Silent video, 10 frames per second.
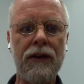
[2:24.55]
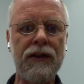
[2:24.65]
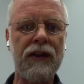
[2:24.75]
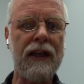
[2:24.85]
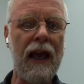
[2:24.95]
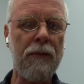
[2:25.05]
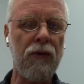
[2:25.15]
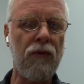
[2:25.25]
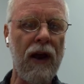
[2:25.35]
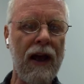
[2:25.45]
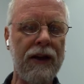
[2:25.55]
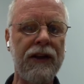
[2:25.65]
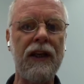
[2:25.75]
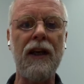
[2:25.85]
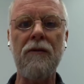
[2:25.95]
There's a gap
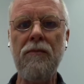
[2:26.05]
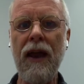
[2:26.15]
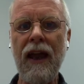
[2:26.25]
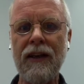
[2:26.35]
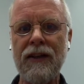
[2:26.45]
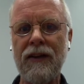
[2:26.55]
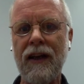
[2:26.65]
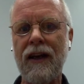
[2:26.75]
around the impact